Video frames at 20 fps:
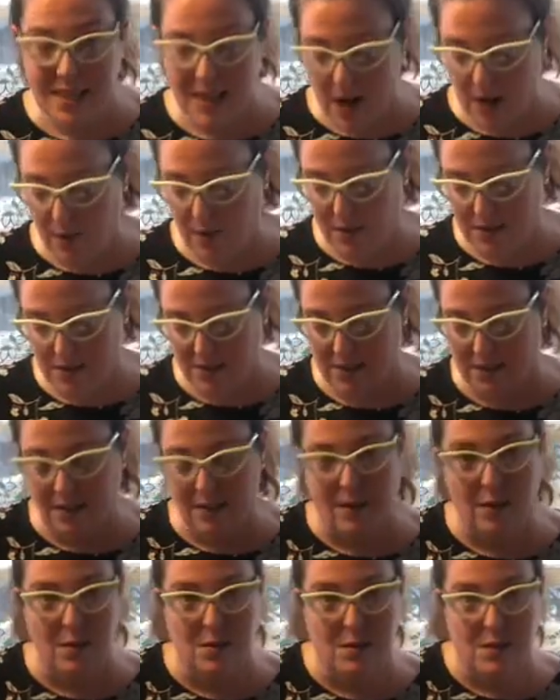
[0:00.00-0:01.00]
see how
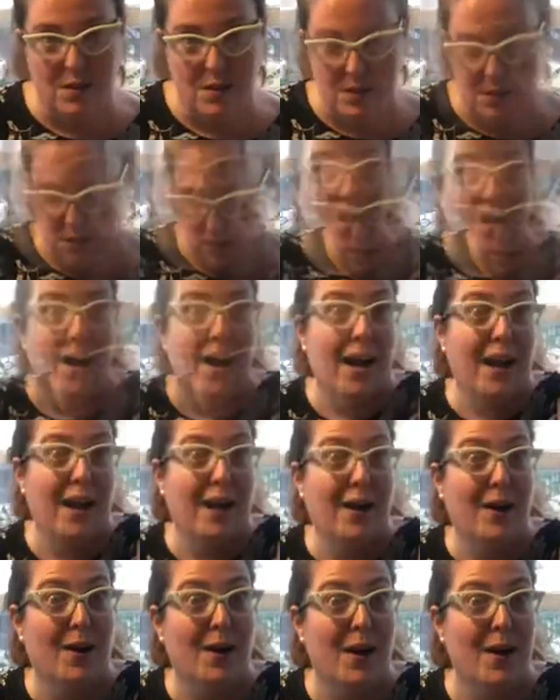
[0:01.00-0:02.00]
it goes this
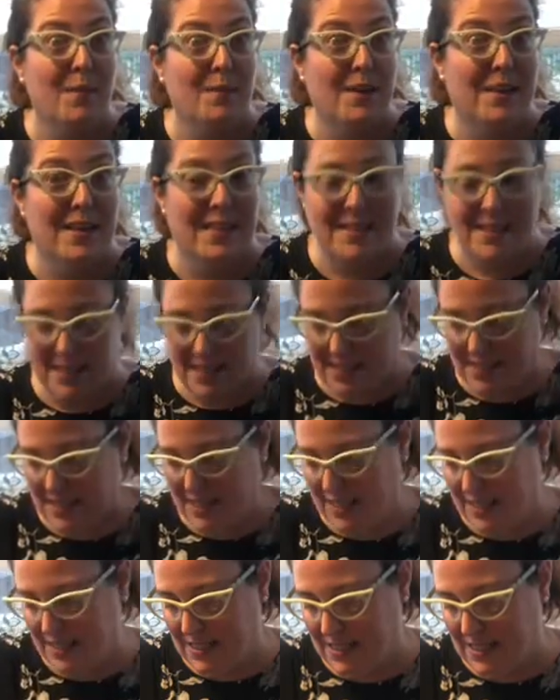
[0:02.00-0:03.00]
time. Breadcrumb
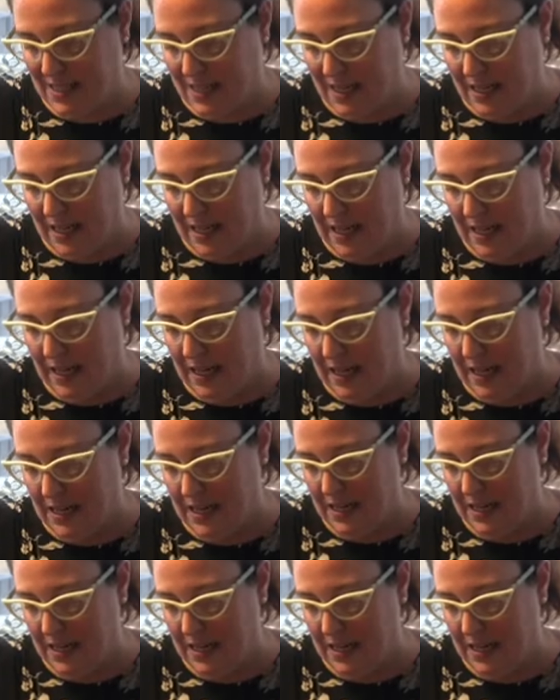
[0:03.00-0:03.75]
consistency.